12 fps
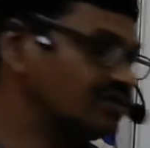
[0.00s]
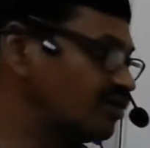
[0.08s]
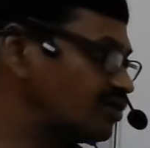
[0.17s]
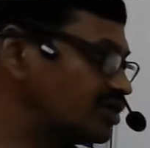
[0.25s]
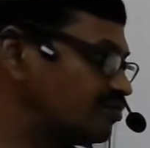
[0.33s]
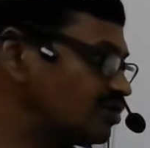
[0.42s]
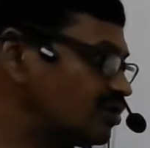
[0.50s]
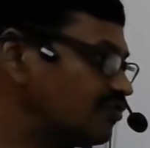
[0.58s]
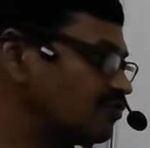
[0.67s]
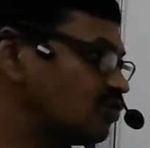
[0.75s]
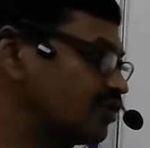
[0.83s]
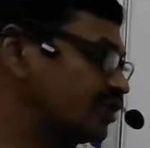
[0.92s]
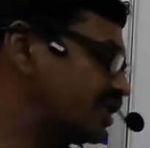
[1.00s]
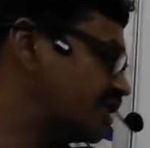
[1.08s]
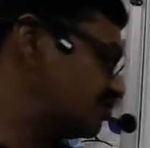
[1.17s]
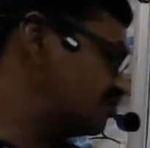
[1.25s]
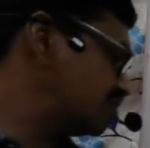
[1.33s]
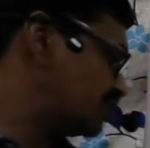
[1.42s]
or number of chlorine
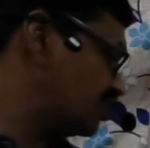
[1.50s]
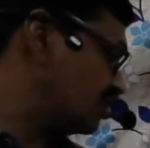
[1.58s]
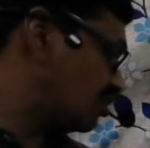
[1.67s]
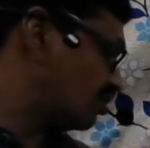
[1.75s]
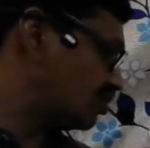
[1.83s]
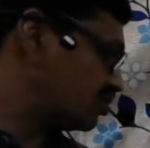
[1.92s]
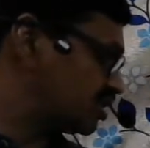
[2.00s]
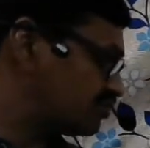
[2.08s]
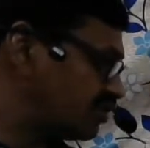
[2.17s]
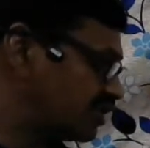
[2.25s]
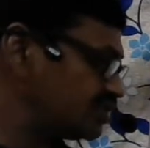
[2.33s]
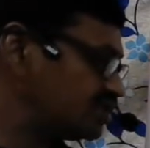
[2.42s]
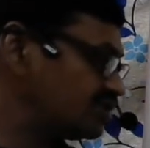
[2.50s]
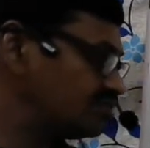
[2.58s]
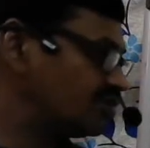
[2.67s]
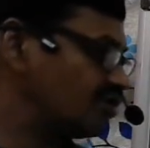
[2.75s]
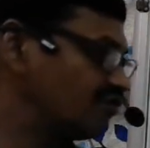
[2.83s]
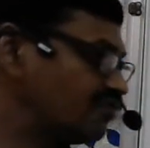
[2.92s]
atoms or the twice the
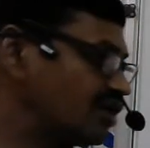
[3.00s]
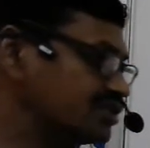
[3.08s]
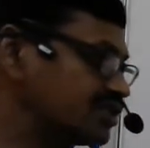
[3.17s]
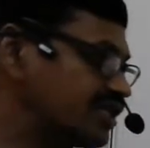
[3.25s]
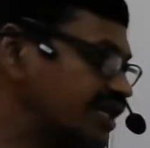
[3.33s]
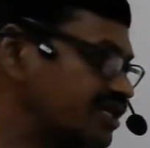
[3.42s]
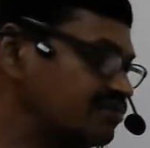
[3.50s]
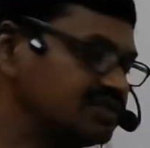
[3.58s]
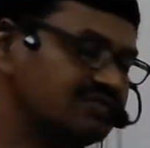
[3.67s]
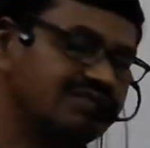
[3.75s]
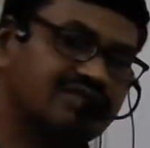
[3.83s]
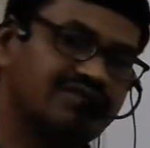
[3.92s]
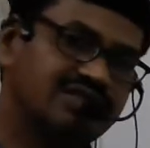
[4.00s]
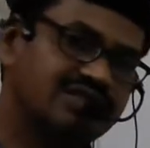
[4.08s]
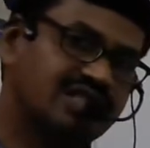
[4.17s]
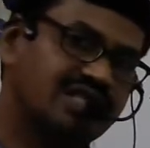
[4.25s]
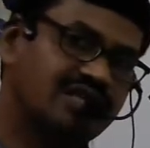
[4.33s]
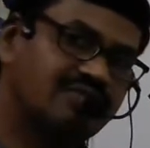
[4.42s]
number of oxygen atoms with which
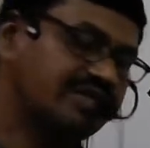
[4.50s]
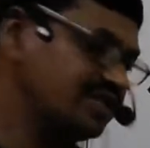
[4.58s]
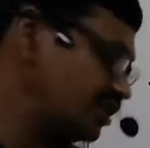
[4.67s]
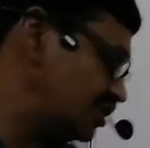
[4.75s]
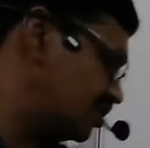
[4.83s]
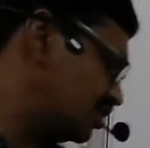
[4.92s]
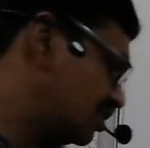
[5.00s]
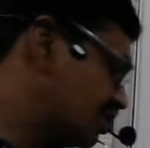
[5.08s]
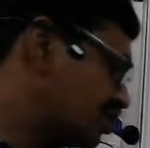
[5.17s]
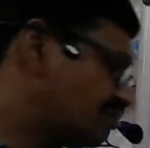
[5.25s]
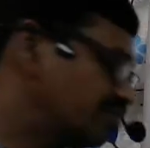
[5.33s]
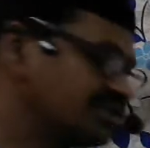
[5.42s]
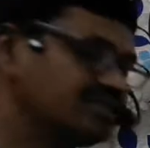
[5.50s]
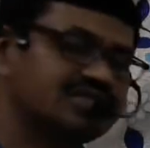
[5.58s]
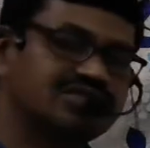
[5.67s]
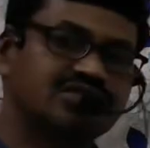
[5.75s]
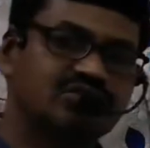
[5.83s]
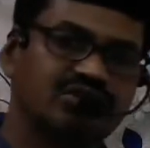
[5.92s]
an element combines
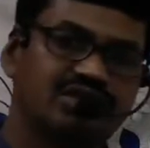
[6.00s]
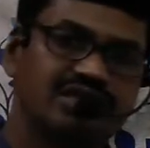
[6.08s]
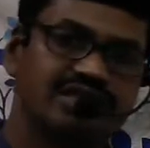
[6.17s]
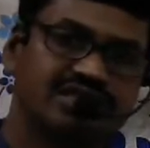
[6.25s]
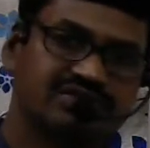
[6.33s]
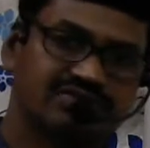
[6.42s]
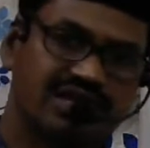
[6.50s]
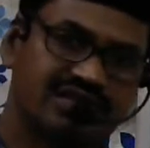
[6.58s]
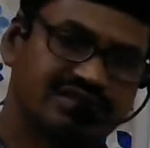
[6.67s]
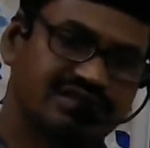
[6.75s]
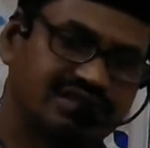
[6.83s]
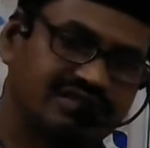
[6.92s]
is called its valency.